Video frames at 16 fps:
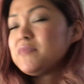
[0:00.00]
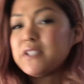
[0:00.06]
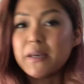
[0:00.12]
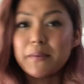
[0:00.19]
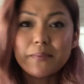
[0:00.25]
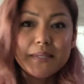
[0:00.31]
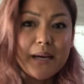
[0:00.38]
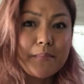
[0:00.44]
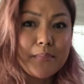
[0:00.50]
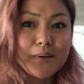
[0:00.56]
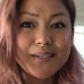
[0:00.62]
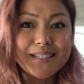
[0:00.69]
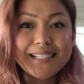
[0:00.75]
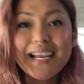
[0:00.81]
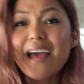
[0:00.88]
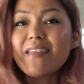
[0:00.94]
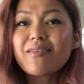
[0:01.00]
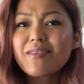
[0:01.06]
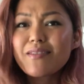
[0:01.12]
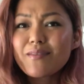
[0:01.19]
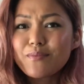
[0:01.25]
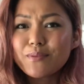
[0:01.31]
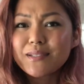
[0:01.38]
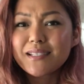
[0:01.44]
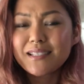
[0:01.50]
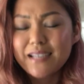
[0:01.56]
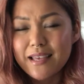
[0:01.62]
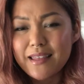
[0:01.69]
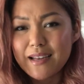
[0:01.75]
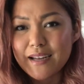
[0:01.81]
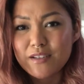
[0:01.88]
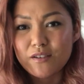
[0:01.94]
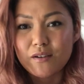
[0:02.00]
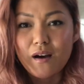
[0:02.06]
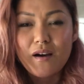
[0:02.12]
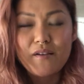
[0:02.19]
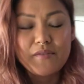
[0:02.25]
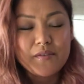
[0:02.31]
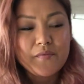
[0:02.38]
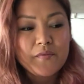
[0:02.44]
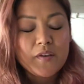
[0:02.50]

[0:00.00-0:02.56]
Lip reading: September 10th was the day that I took off.